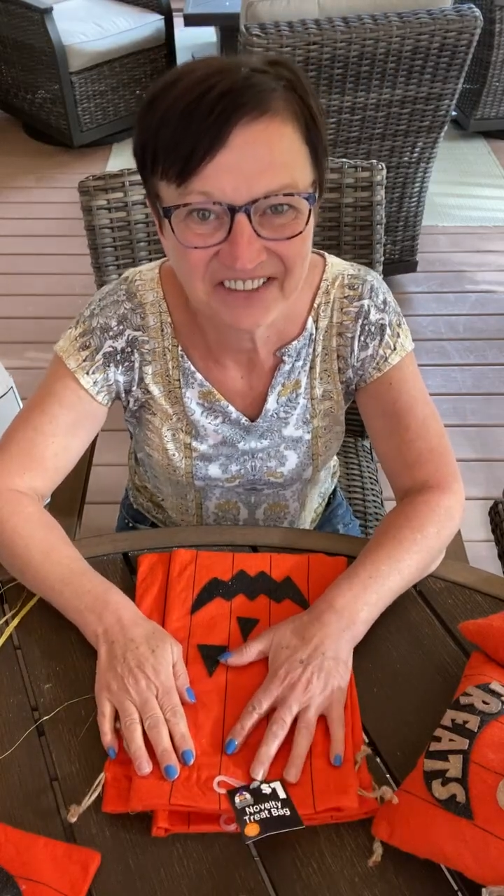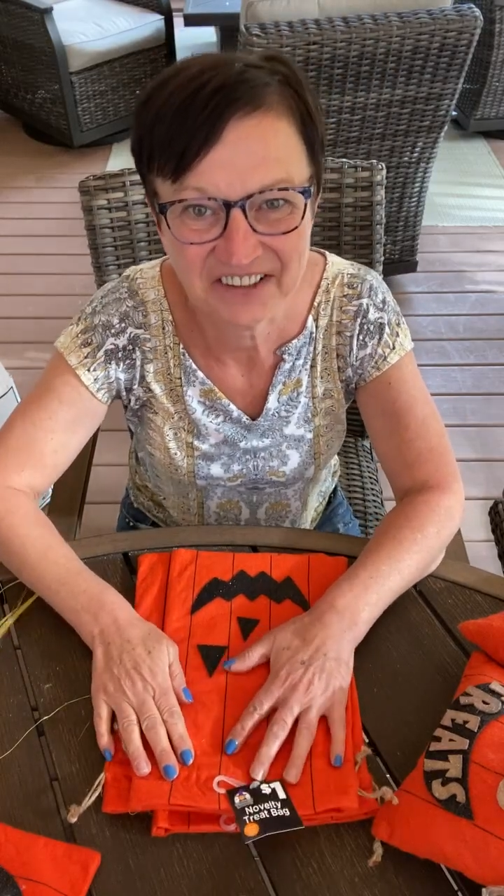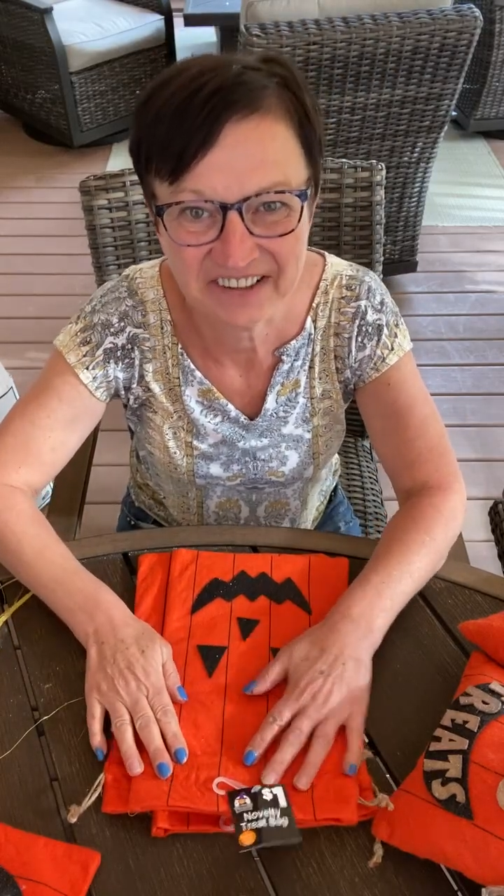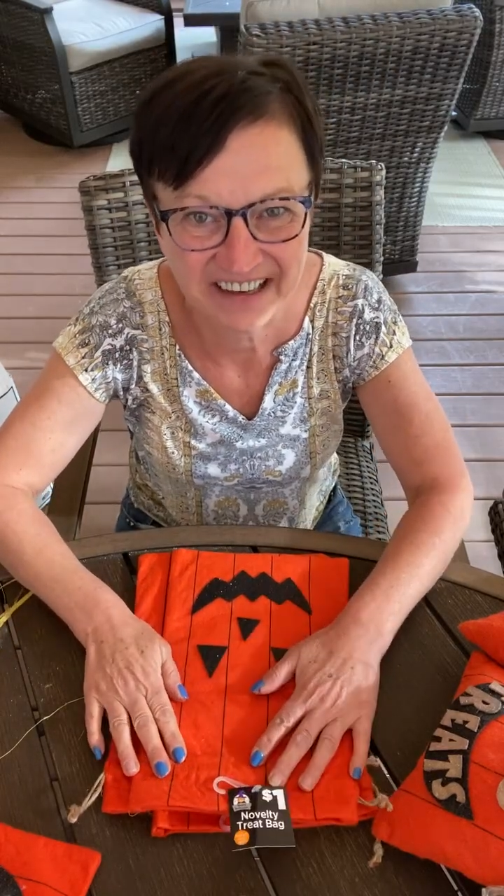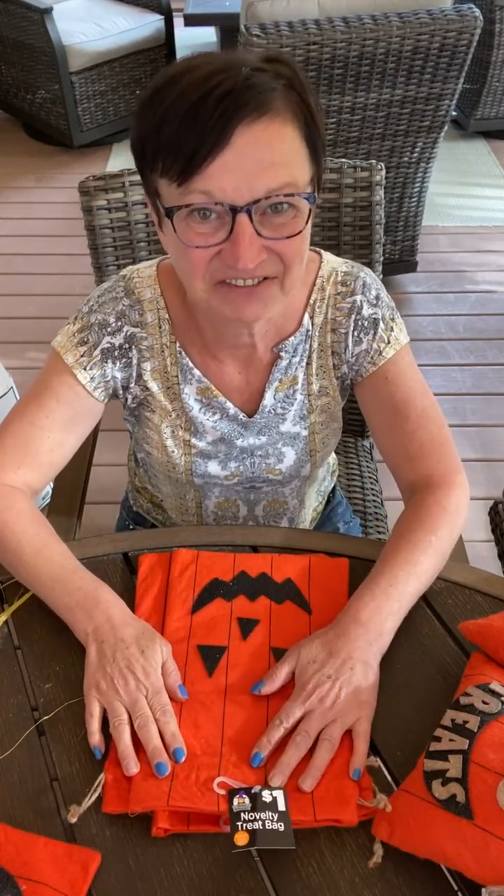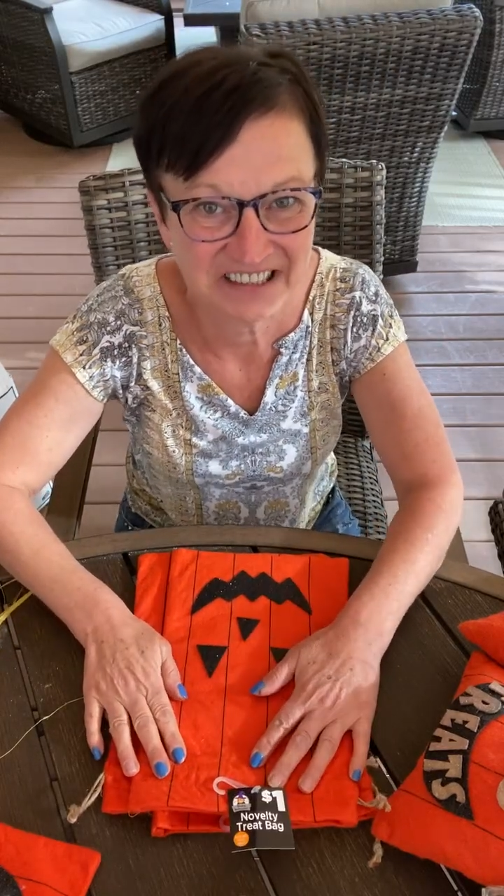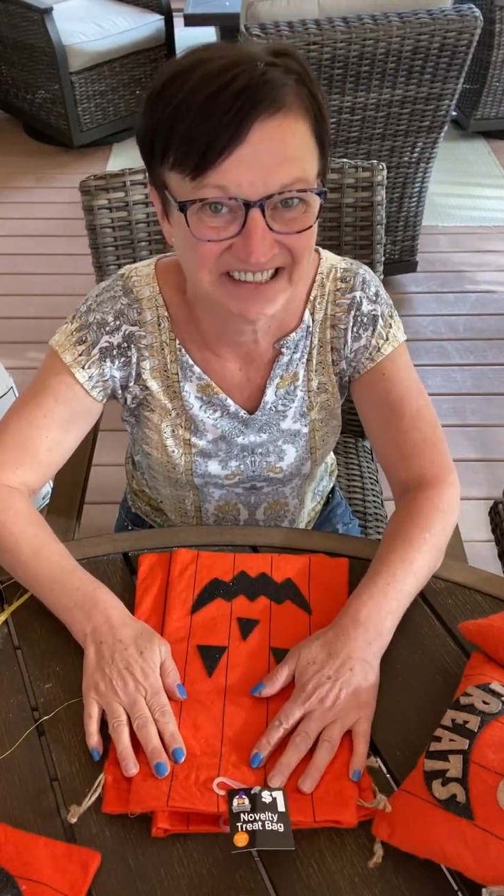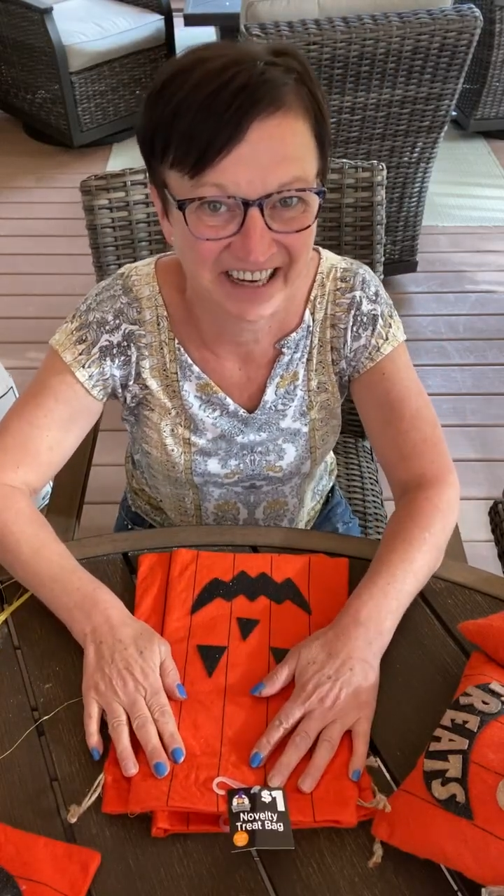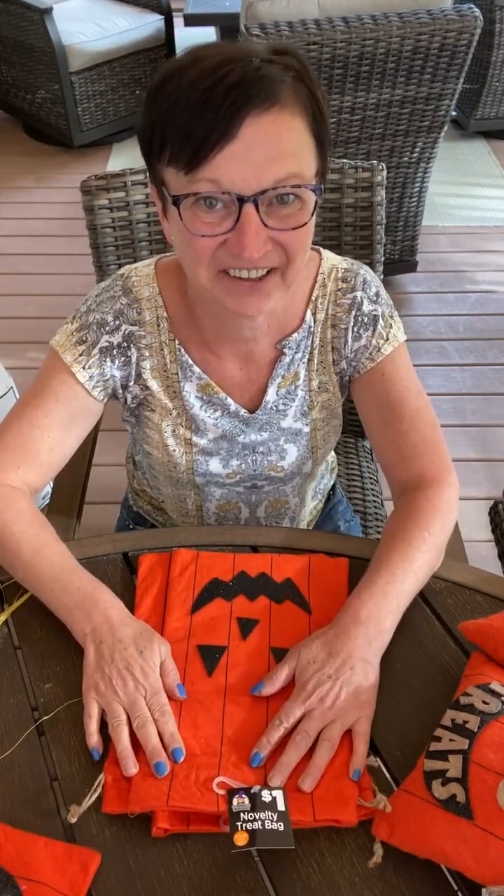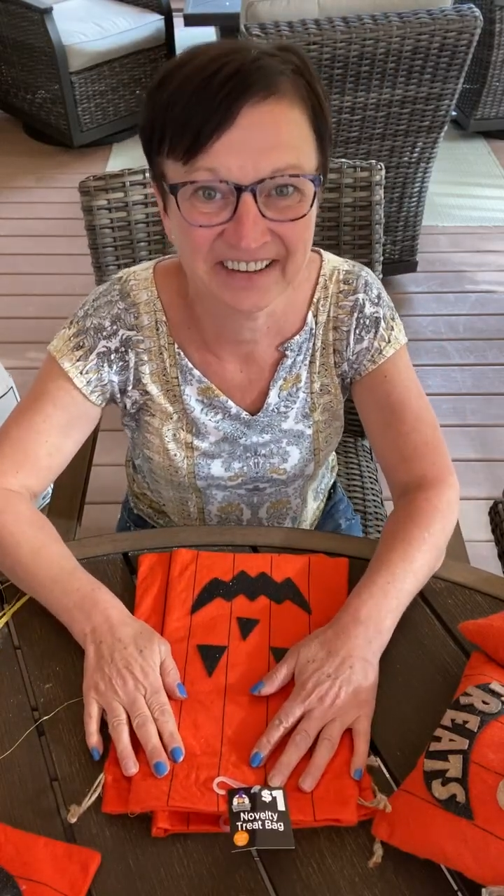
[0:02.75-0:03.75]
the Crafty
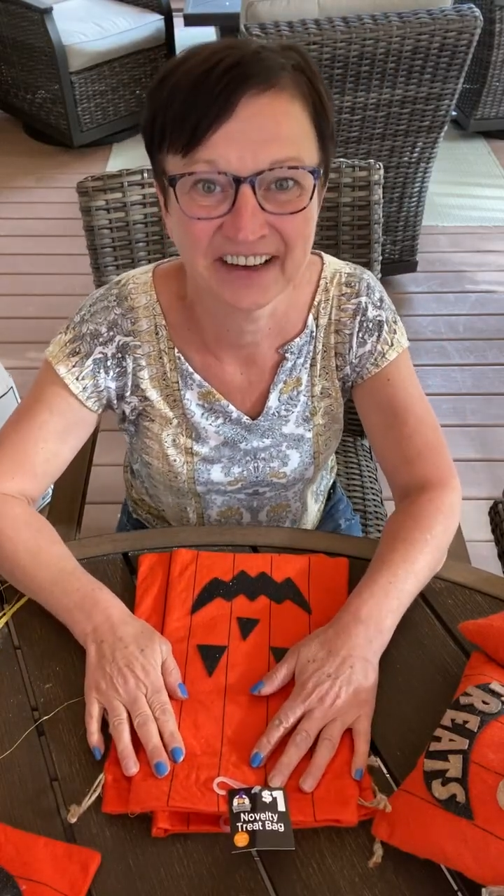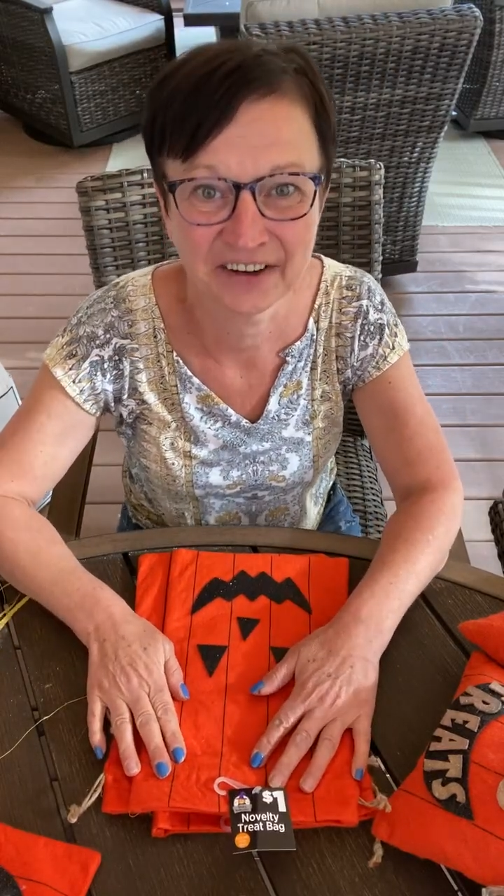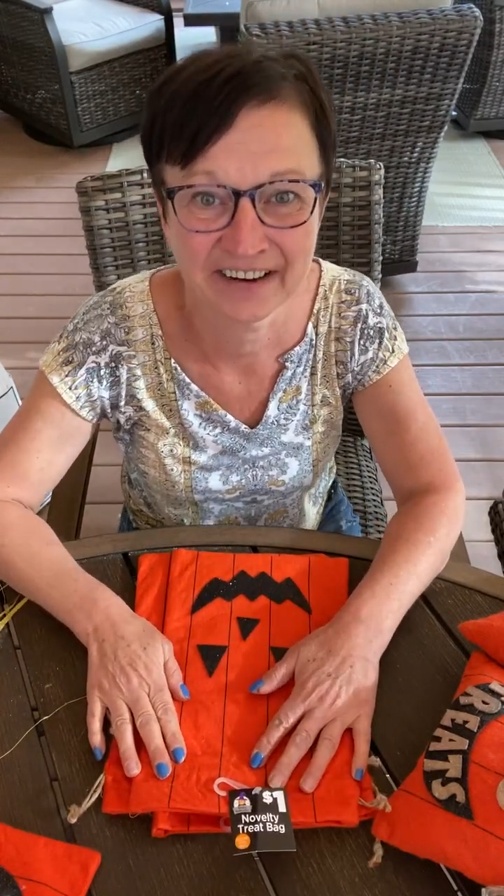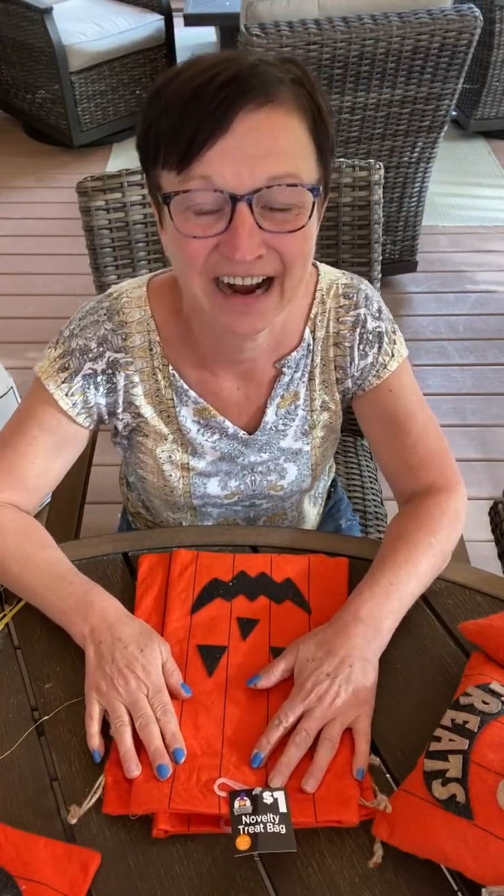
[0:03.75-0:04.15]
Decorator.